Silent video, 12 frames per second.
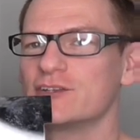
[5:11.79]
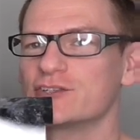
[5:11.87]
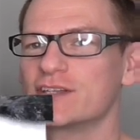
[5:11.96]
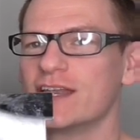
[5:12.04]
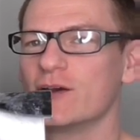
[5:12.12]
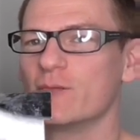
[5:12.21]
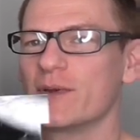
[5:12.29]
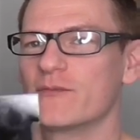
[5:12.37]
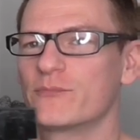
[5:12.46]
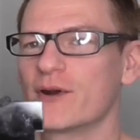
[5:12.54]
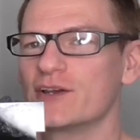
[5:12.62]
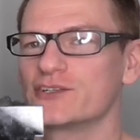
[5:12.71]
just a little bit
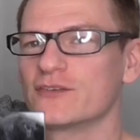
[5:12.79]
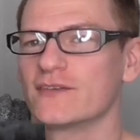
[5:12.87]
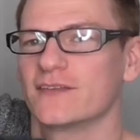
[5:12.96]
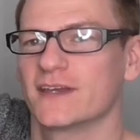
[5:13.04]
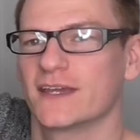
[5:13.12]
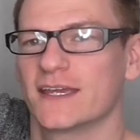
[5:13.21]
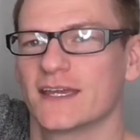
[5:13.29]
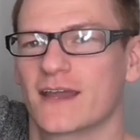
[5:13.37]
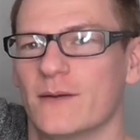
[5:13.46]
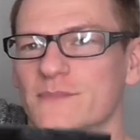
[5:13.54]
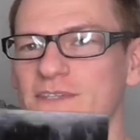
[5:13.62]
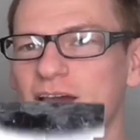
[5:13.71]
of pressure and it, it
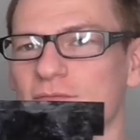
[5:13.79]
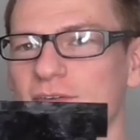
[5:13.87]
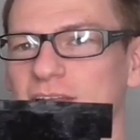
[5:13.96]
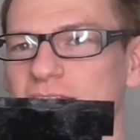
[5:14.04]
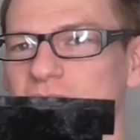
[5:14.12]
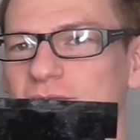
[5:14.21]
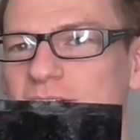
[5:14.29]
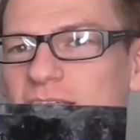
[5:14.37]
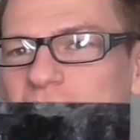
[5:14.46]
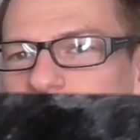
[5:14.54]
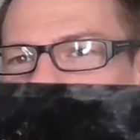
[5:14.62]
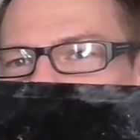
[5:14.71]
comes out really evenly and you